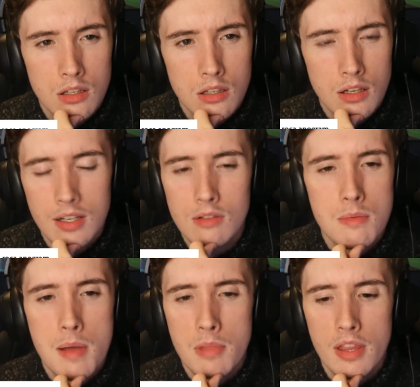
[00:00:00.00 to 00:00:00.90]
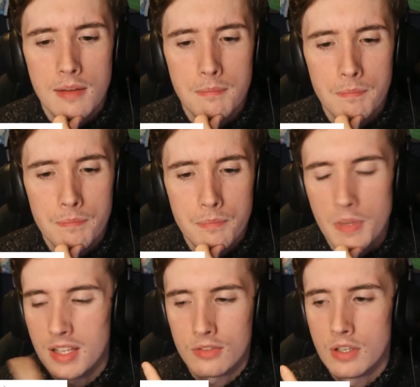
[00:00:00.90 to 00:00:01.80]
I don't remember that, but
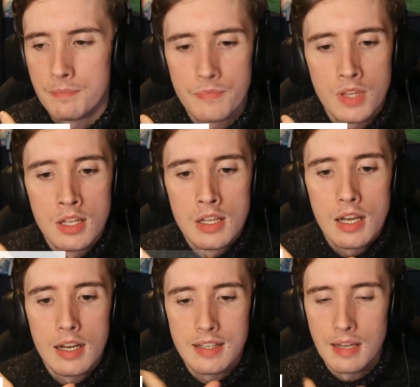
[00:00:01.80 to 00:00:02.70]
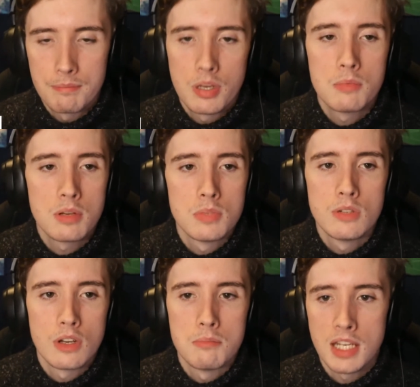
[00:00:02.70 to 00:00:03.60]
that's fine. Yeah, permanent move
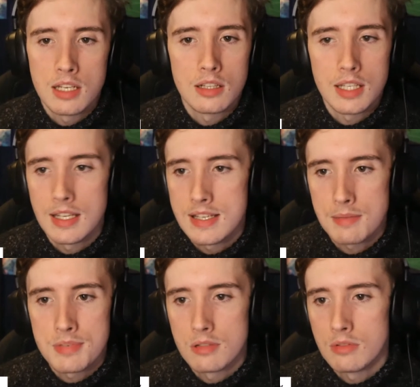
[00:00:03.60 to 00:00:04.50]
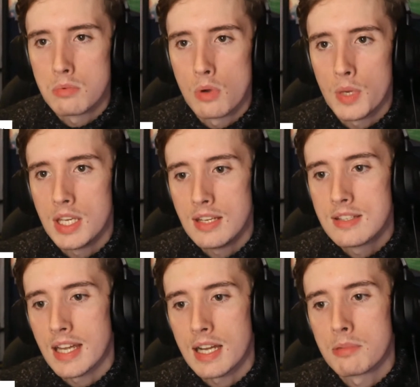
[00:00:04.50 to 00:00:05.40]
immediately is absolutely what we need
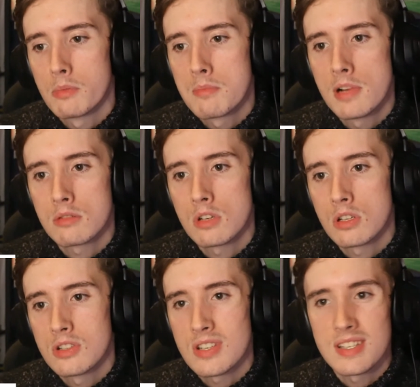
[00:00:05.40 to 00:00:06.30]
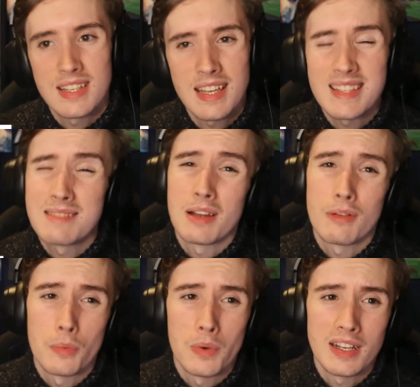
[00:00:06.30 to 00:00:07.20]
to happen with Marc Roca, just because it gets him out of
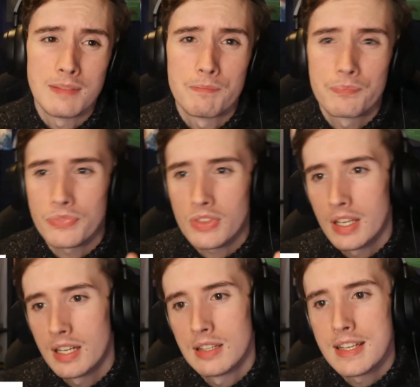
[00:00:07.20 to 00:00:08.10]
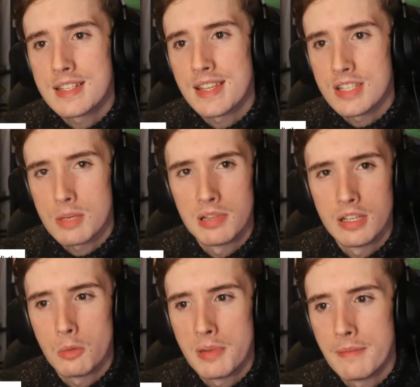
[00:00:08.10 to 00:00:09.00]
the way, cleans things up a
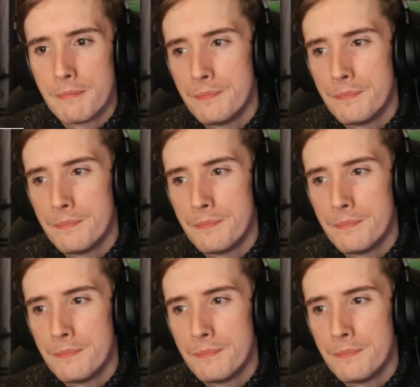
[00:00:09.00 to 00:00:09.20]
little bit,